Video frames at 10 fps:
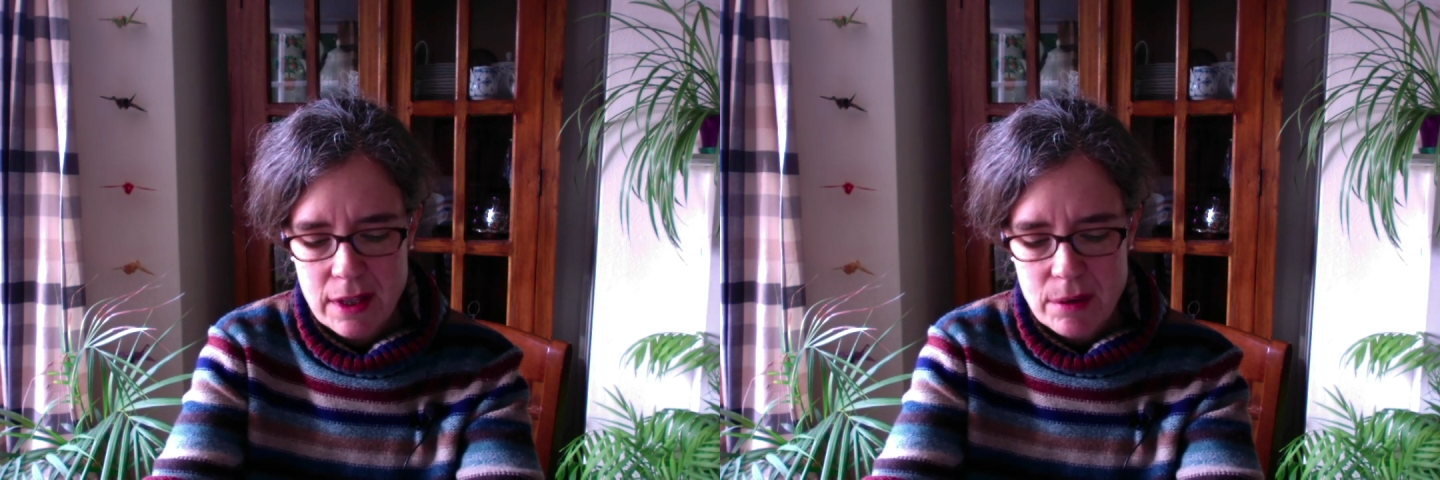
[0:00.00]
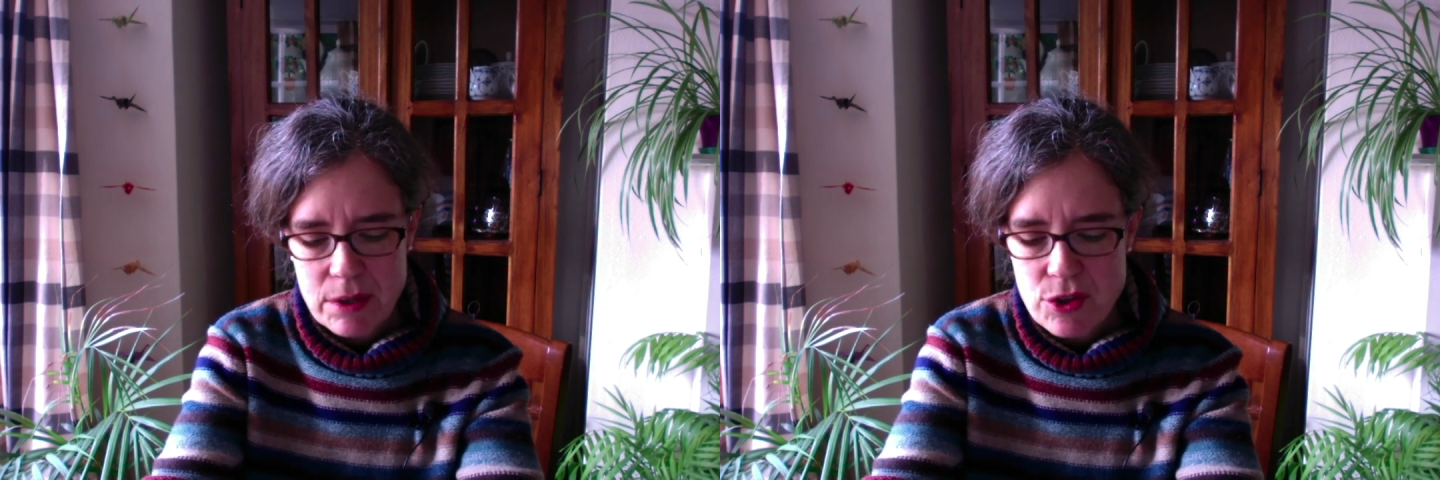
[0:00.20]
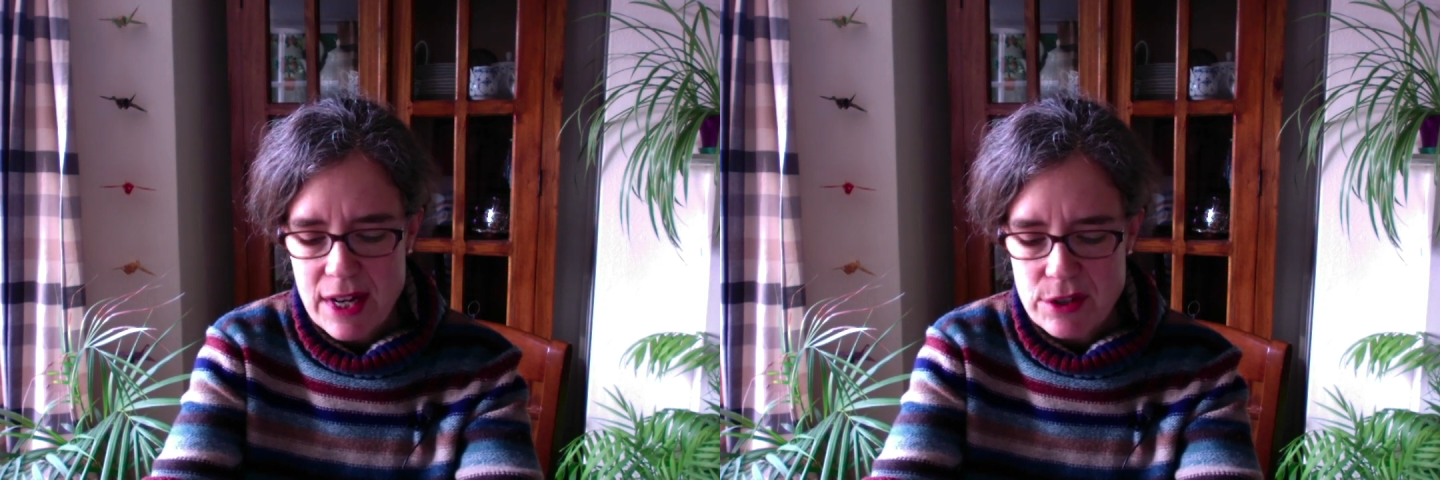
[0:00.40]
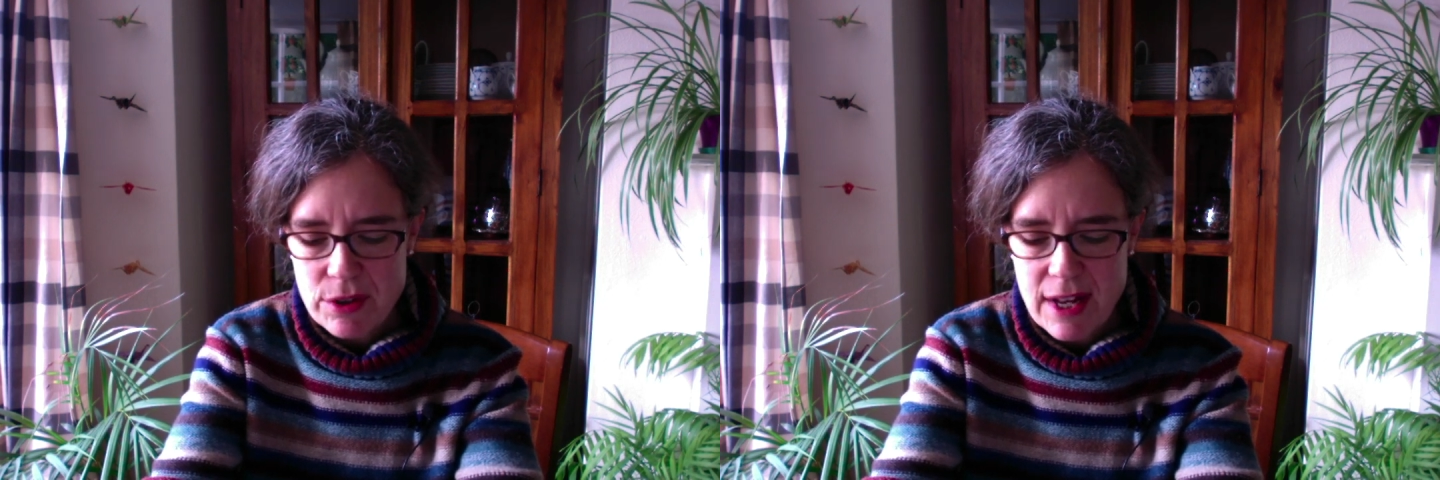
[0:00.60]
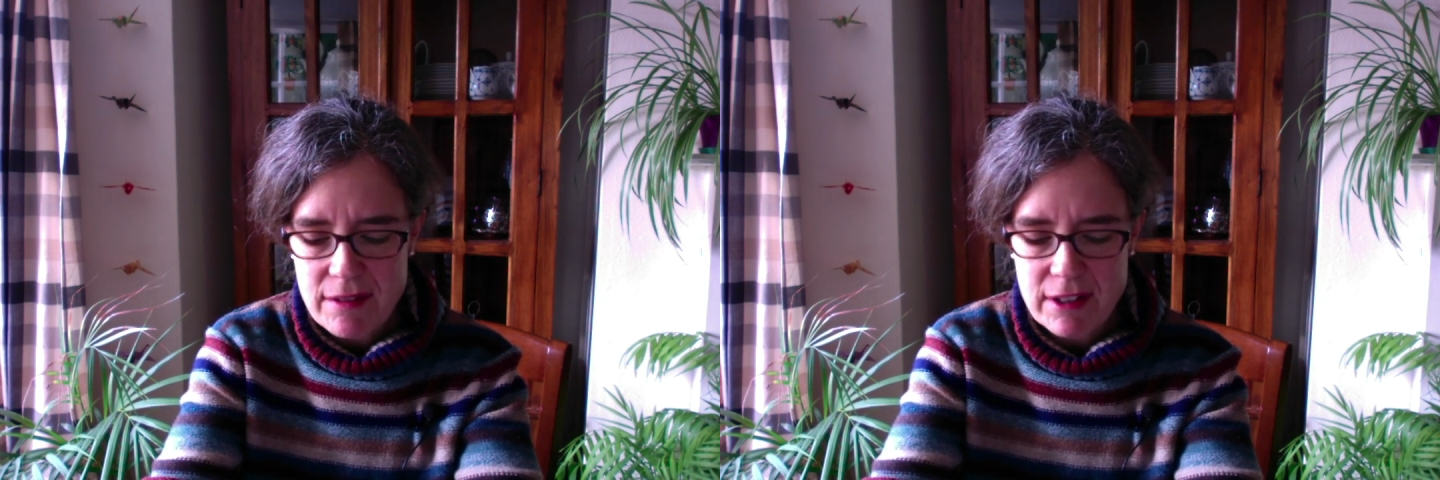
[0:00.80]
We try to
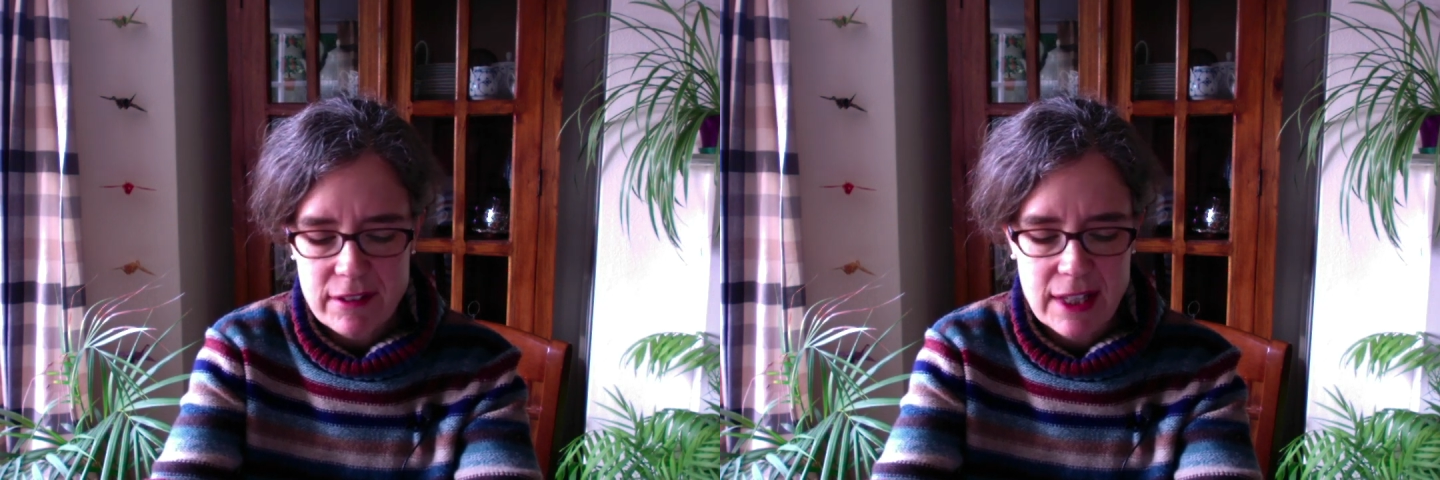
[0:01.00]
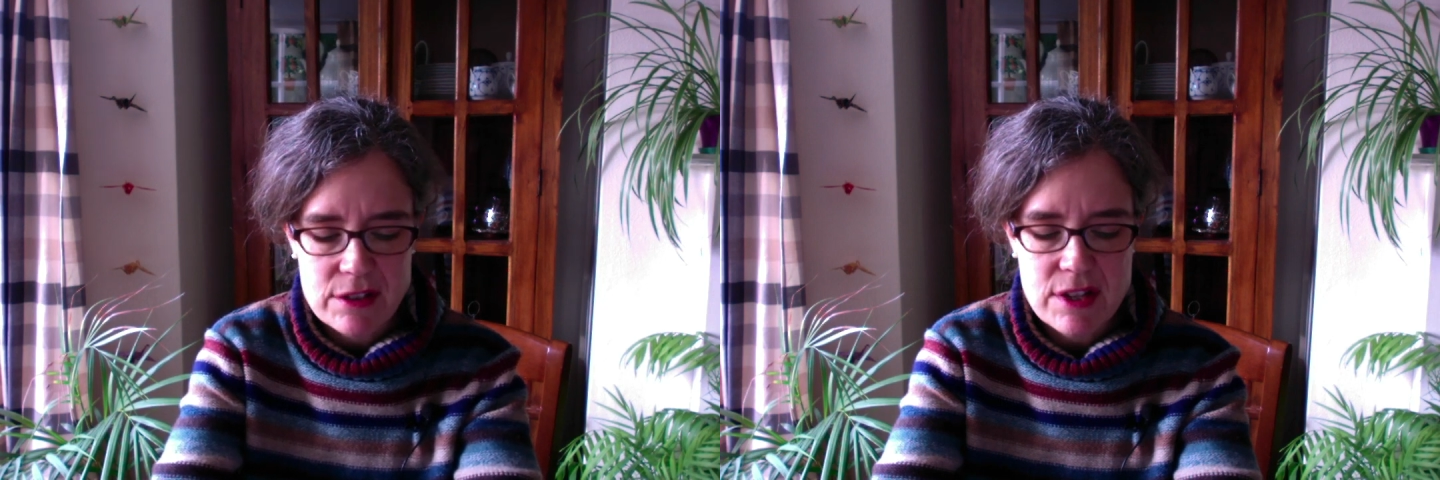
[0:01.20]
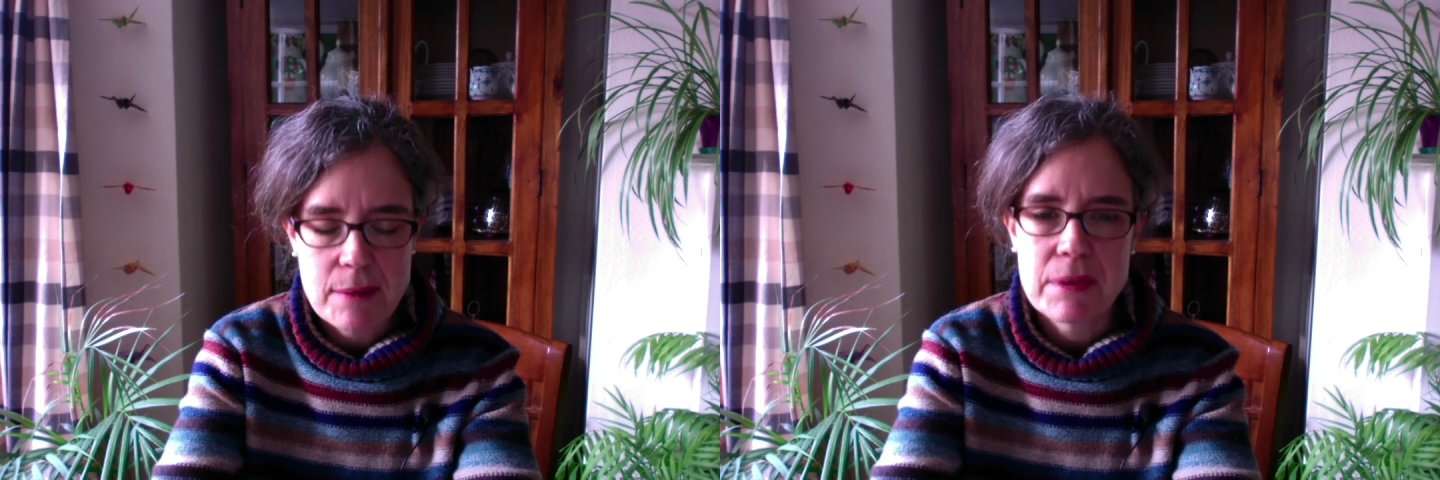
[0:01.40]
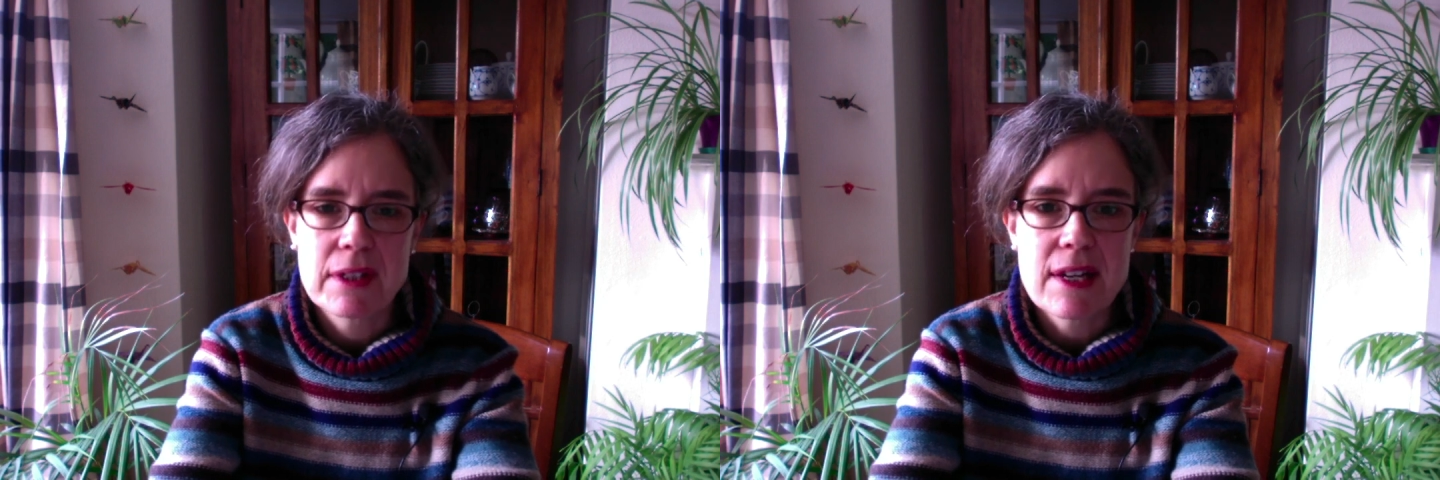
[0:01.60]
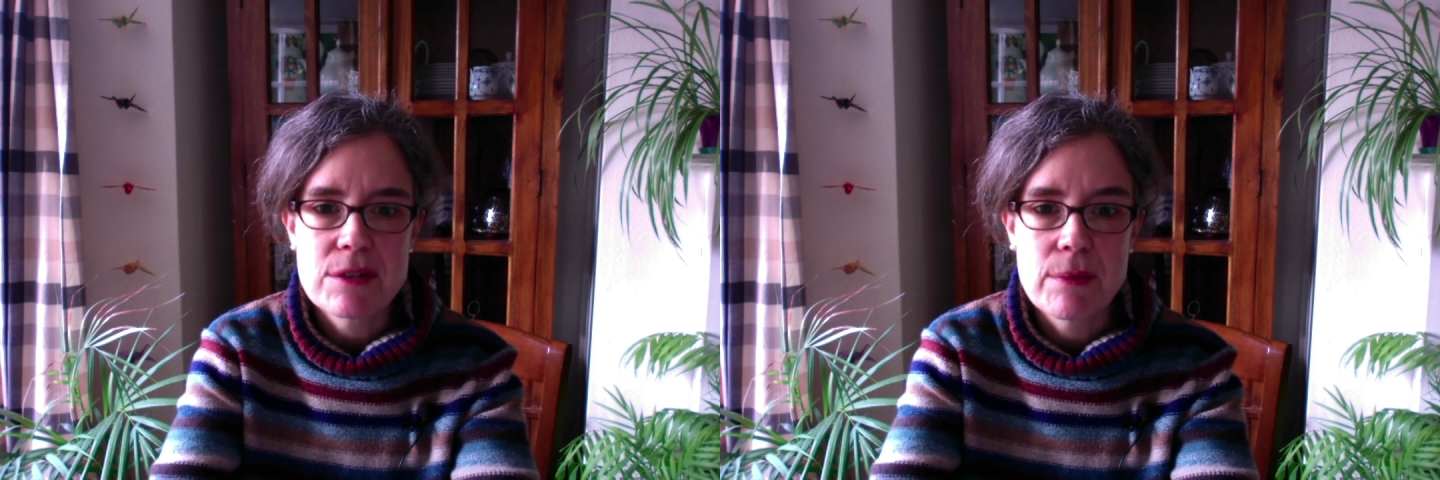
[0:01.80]
cover things up and
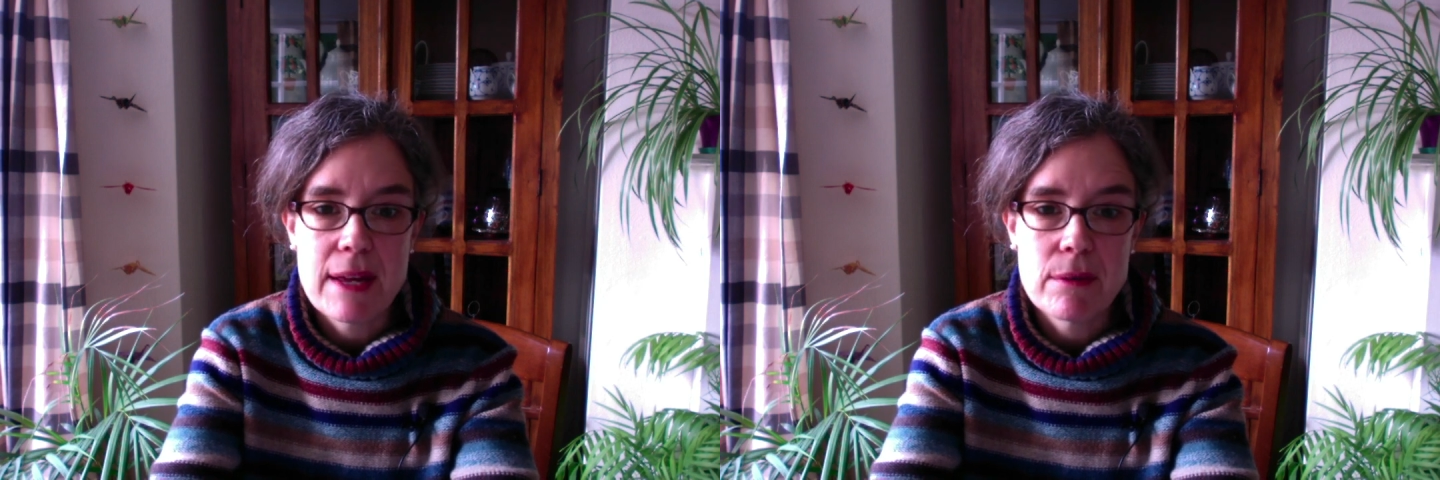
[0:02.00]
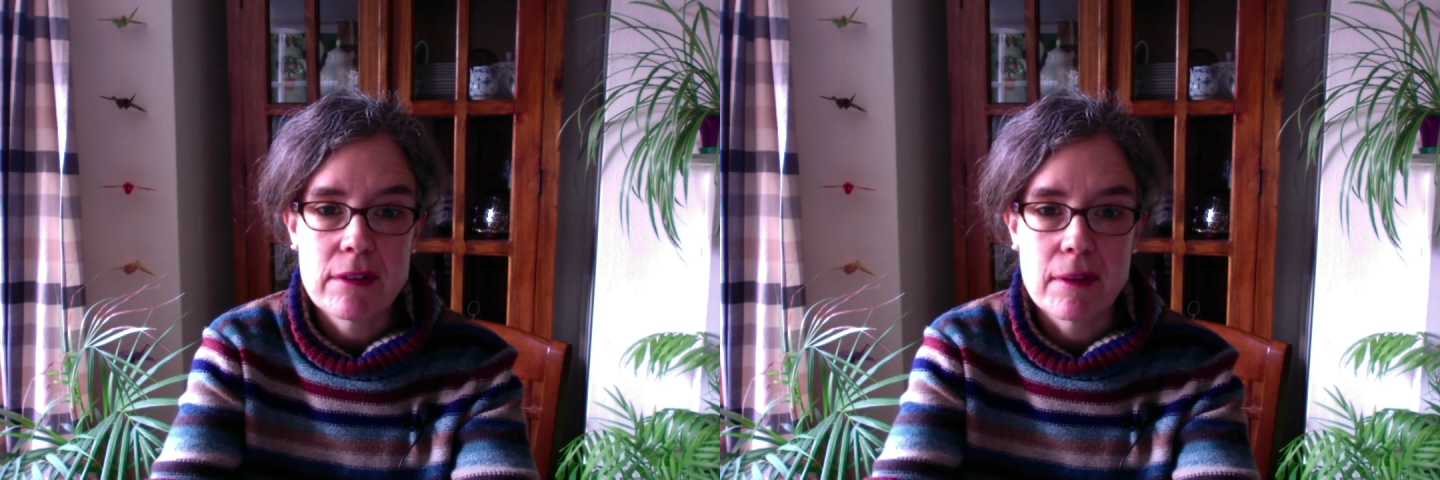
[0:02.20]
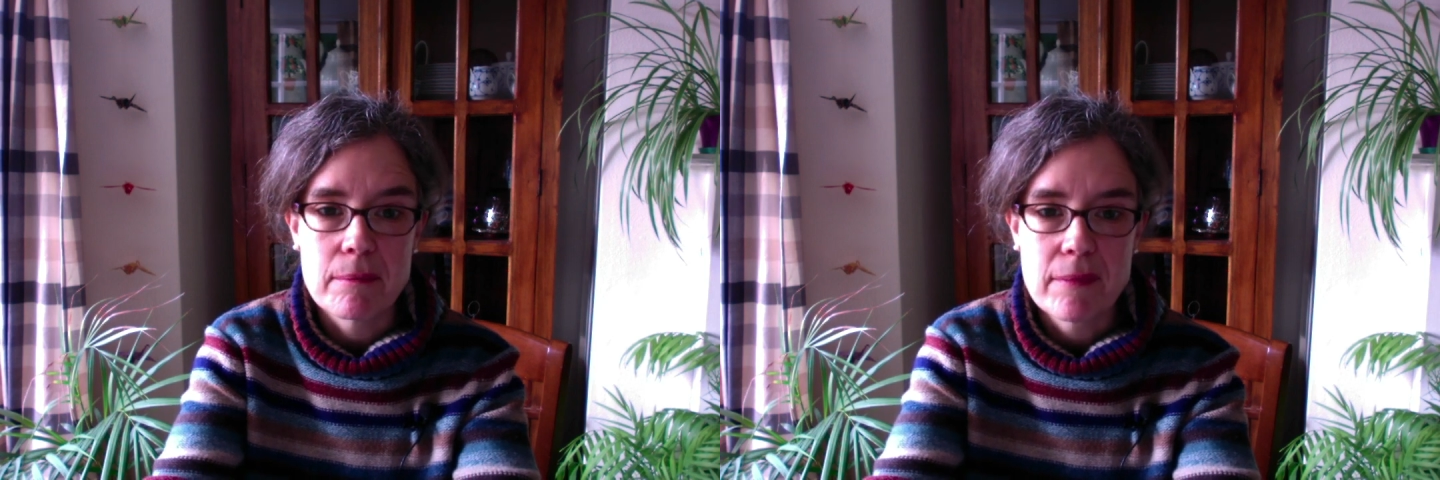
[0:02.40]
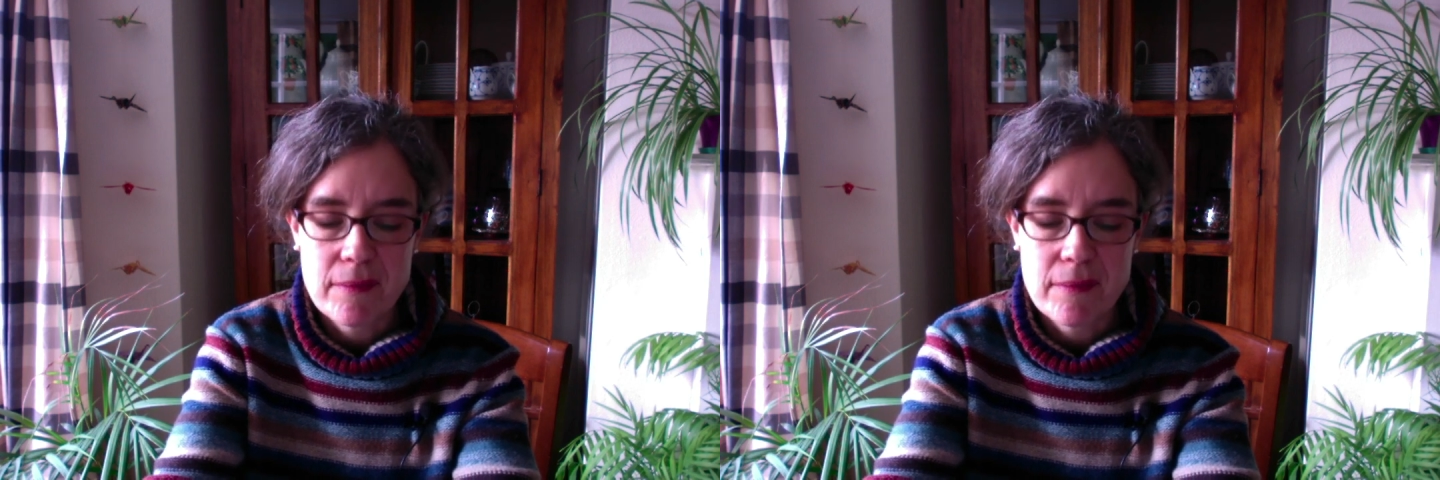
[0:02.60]
get away with them.